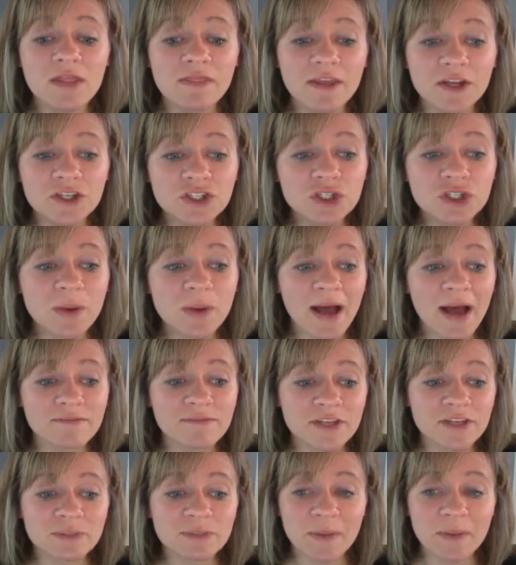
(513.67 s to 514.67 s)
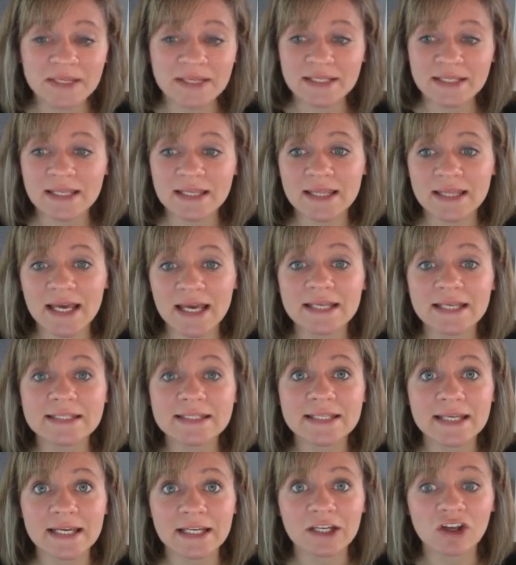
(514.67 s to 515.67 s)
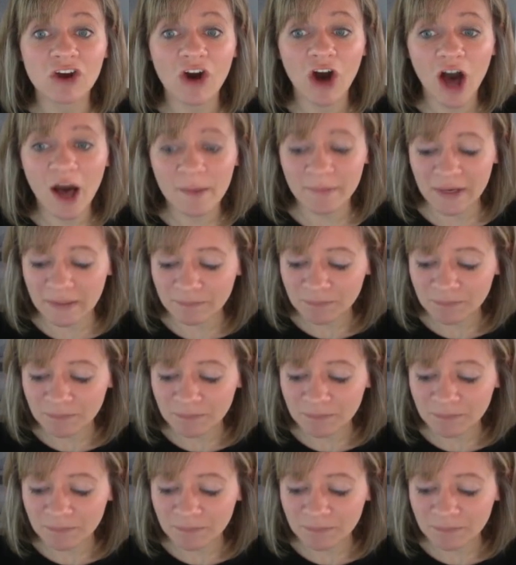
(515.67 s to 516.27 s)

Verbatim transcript: they do have these basic things in common.